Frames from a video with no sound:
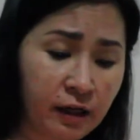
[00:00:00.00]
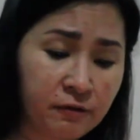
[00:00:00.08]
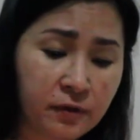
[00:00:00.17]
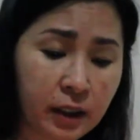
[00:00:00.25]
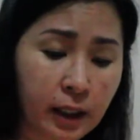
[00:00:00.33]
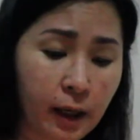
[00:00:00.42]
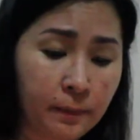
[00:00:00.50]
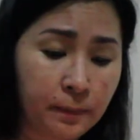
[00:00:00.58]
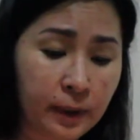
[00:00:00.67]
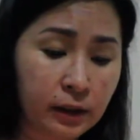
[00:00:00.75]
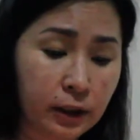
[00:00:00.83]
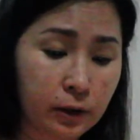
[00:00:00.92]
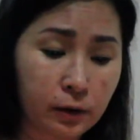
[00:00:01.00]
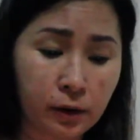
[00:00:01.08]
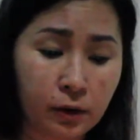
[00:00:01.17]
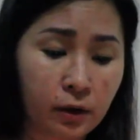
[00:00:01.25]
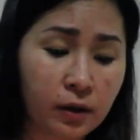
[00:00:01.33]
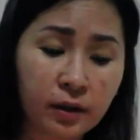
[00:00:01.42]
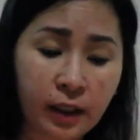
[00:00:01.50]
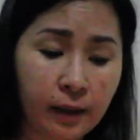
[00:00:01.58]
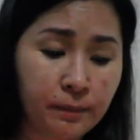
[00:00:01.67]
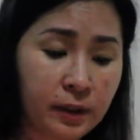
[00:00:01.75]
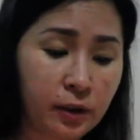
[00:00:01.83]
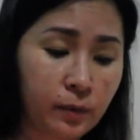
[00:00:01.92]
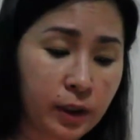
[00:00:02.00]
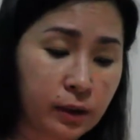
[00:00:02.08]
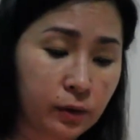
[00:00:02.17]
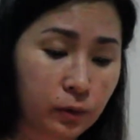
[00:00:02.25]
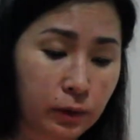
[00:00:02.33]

Every company or all company want